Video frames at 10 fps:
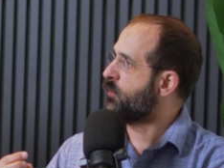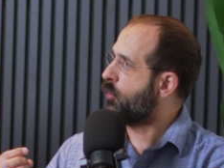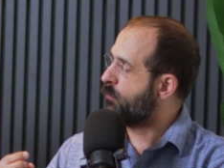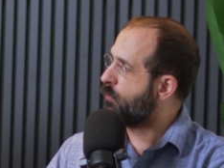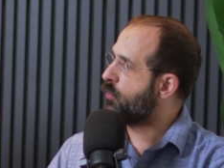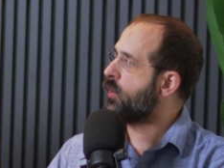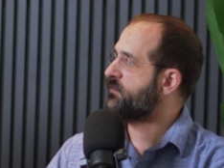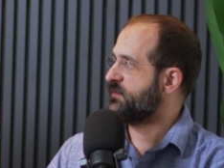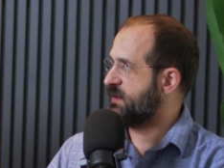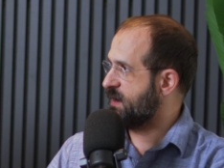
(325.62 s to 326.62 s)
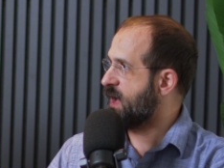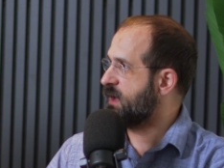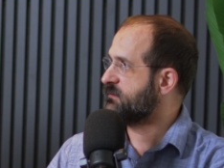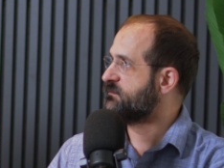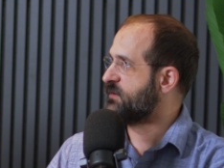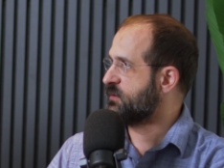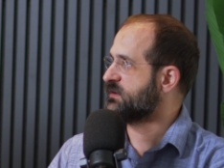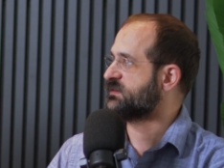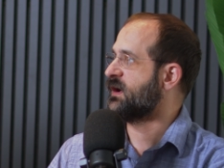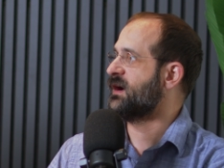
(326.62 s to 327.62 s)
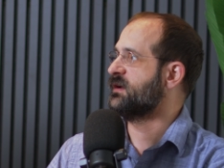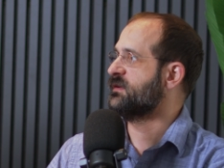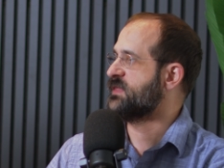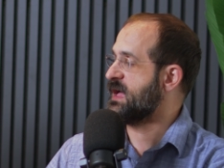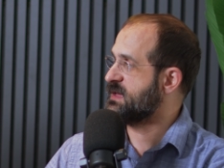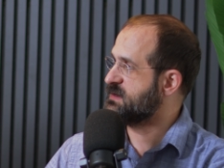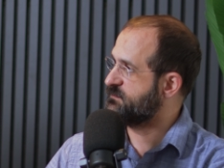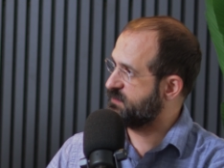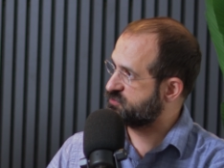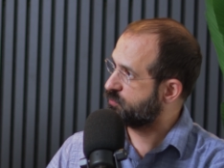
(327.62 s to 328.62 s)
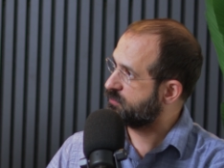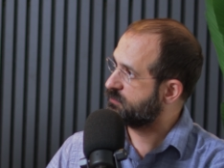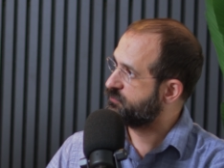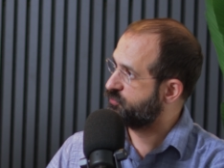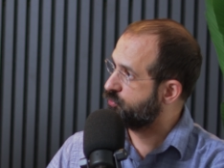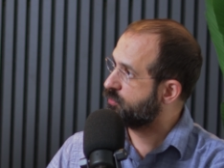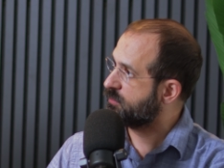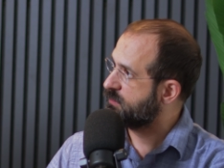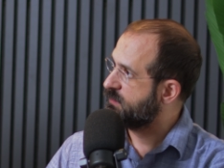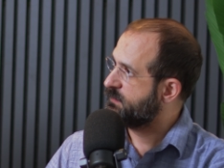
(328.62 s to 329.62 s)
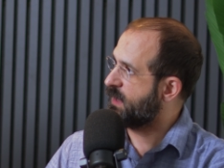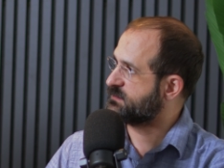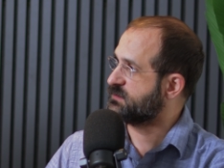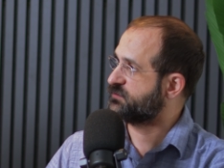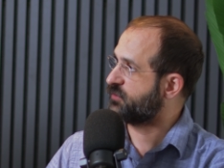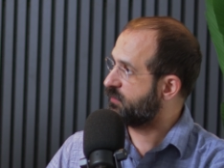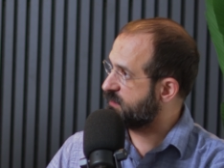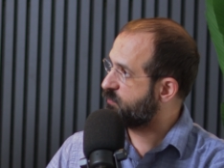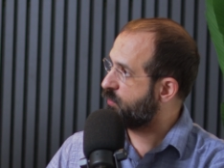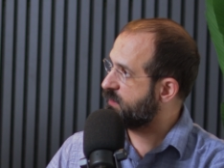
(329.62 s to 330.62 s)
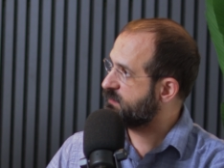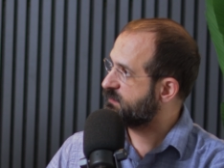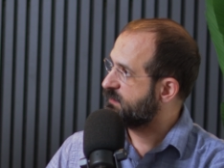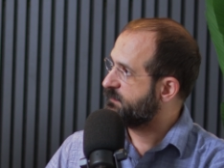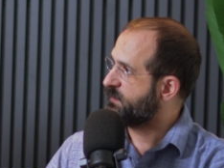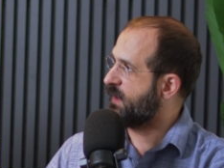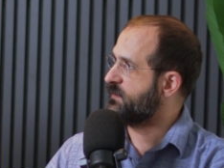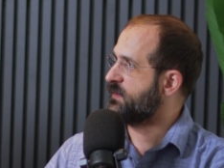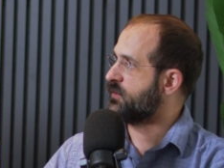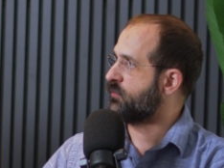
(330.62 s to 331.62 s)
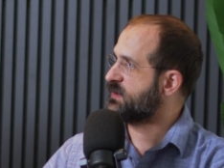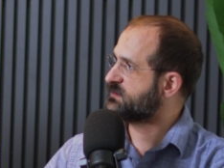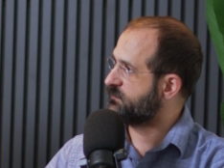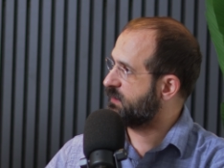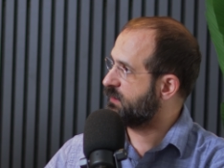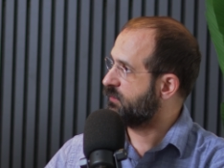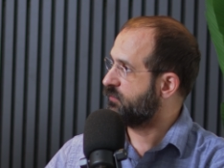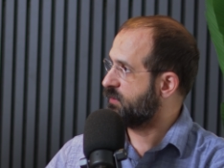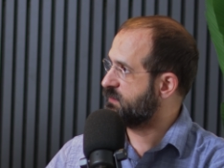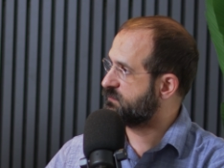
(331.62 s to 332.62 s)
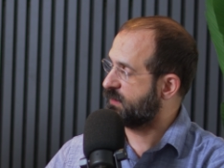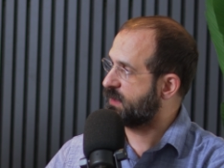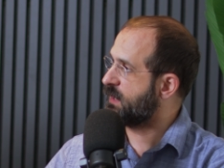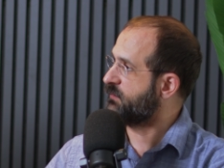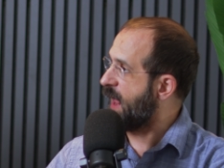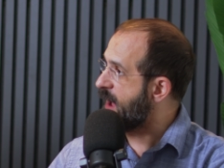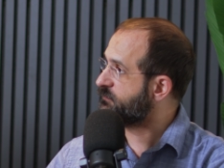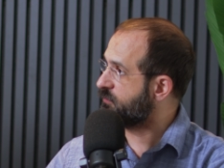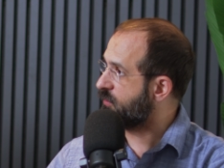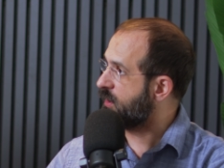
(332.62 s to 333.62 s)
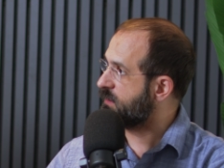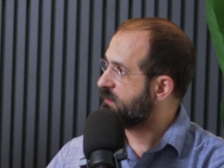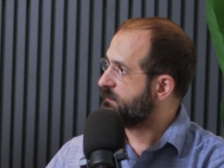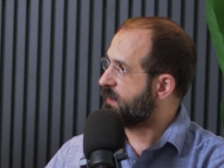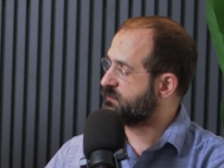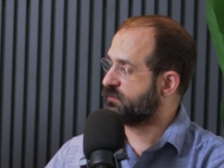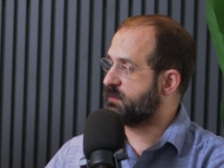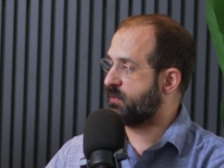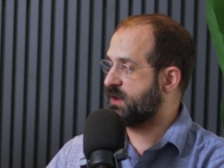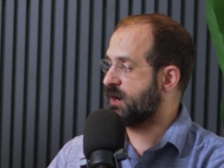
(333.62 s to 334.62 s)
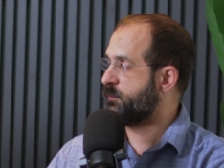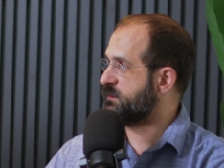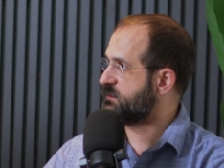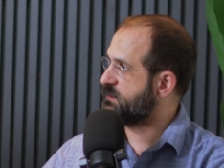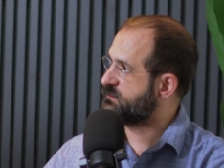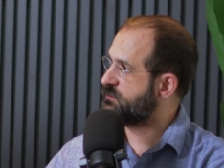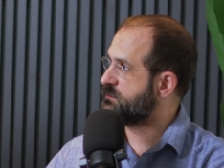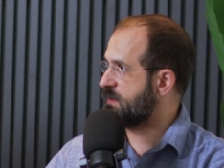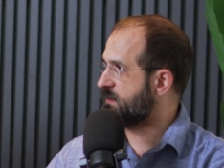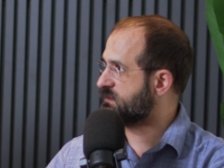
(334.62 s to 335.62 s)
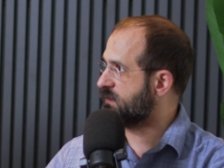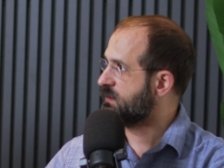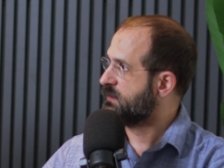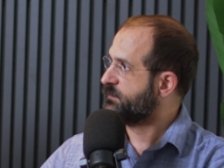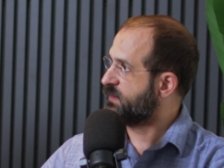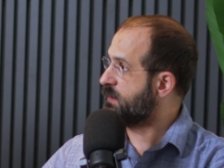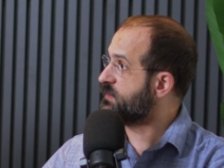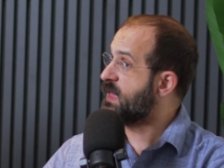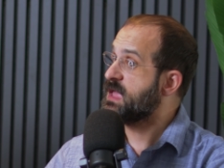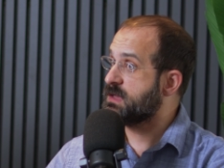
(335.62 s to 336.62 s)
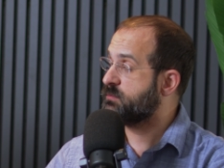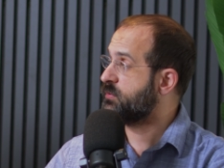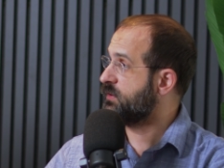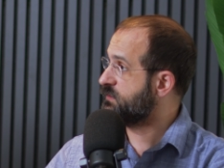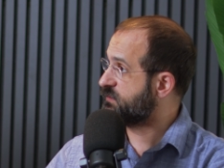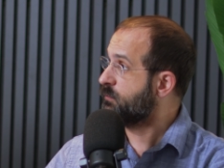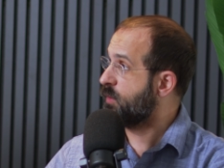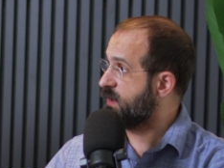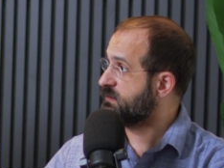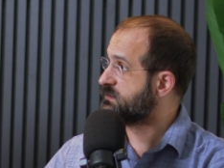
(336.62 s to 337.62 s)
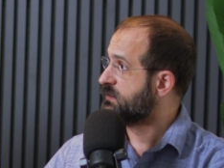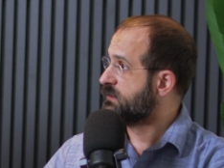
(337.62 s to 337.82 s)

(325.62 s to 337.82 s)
more often than not focus on that individual tool as the starting point, and then the rest of it is kind of an afterthought. And so they break it up into these two things, and they they in some ways